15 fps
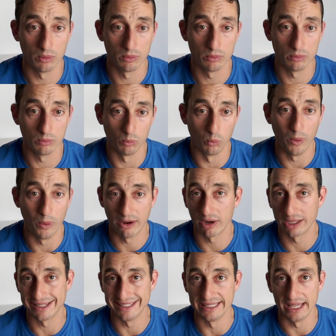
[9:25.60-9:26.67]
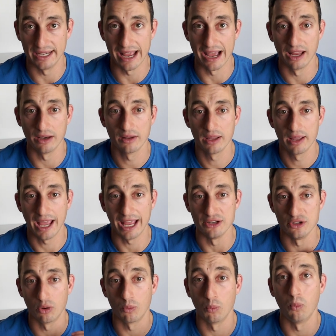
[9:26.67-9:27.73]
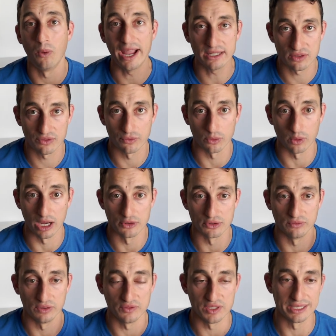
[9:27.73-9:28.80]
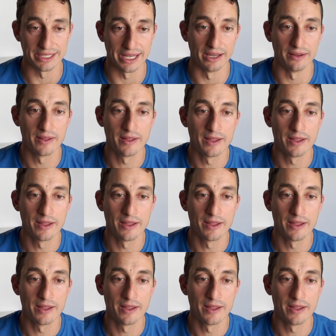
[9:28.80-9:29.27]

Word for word: where I can get out and not wait for one hundred fifty K,